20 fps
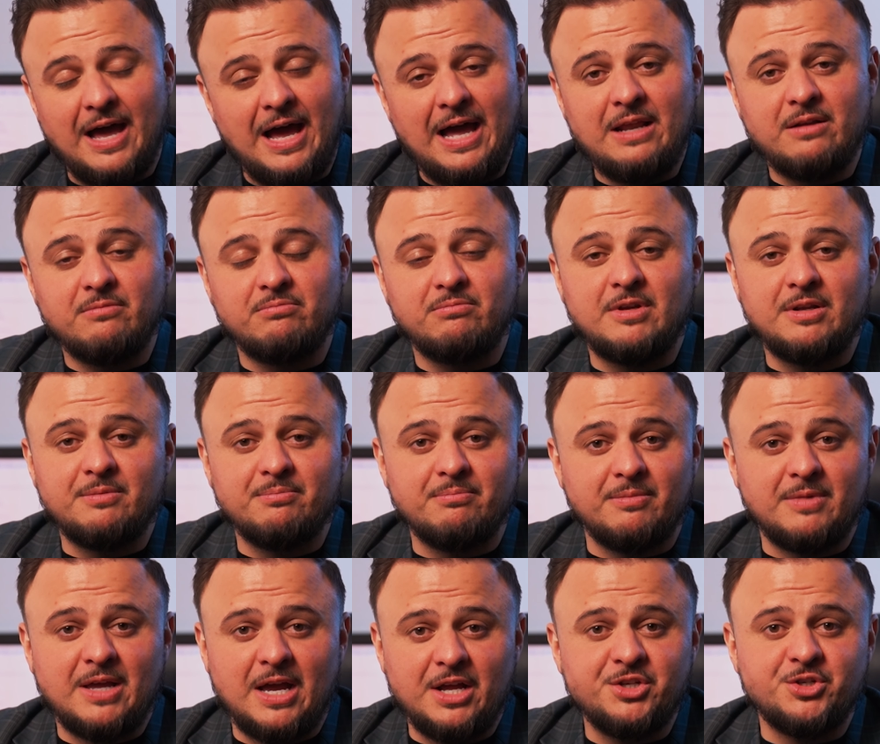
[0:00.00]
that can
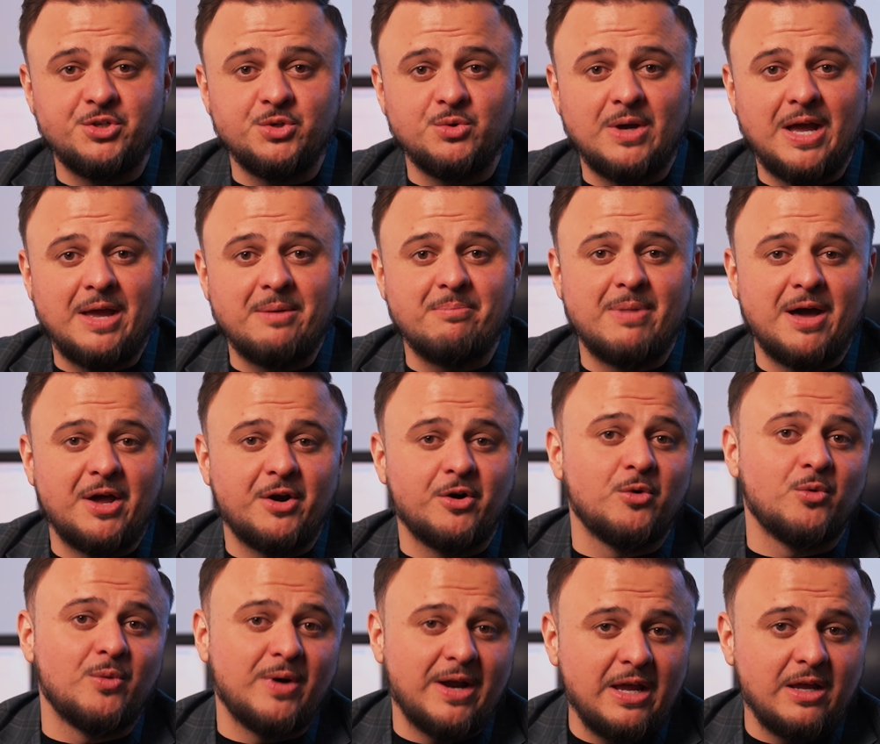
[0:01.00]
get you a better
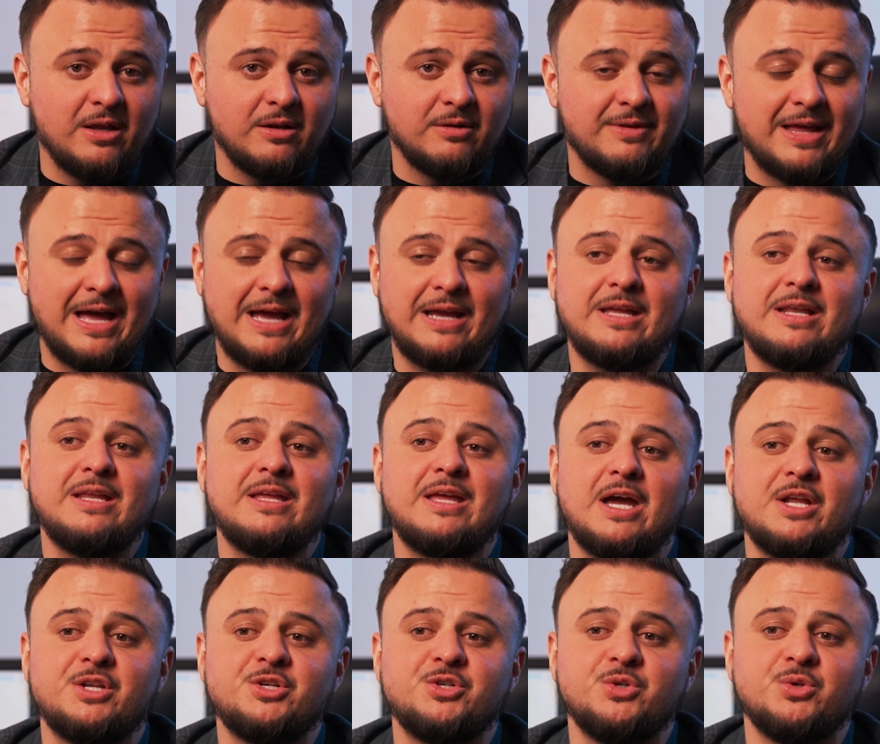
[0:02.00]
rate. That can
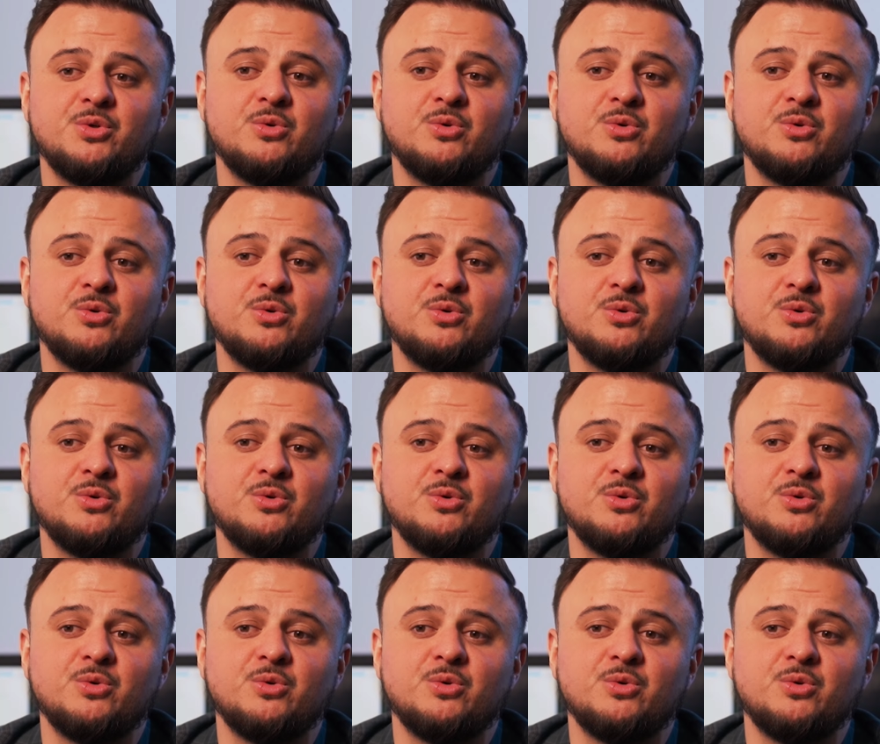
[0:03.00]
get